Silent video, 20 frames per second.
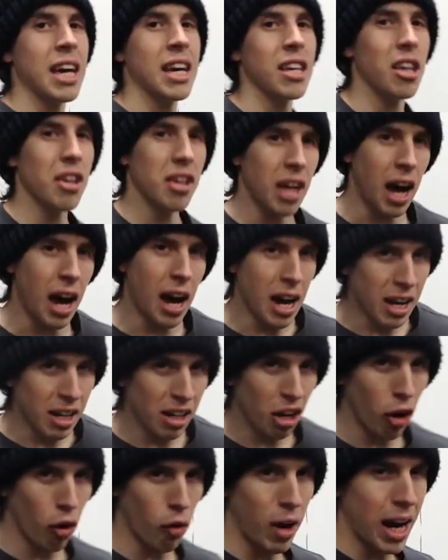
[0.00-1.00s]
you
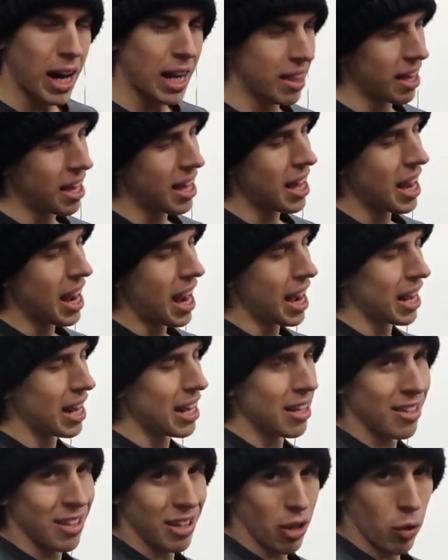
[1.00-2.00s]
can't correct an
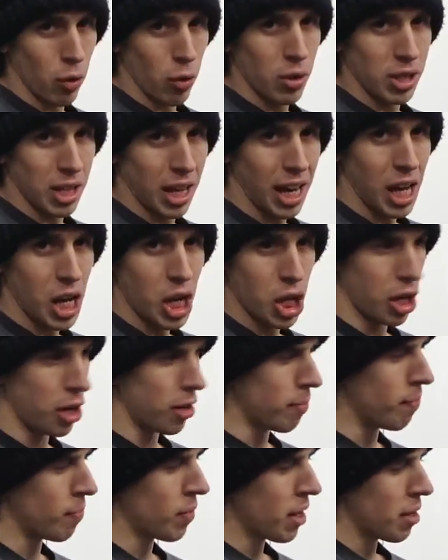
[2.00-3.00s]
internal
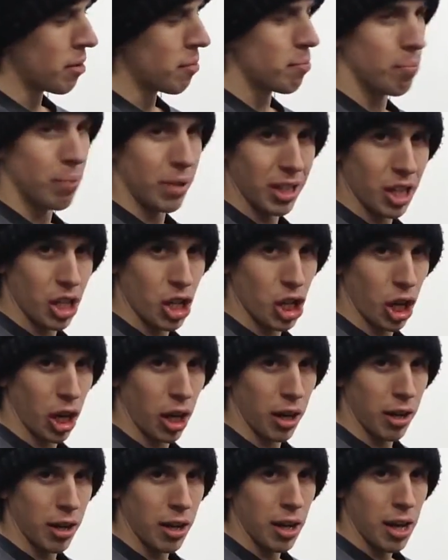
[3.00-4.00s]
rotation
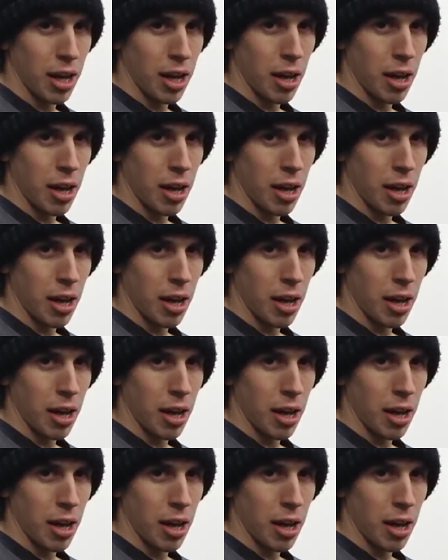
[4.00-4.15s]
position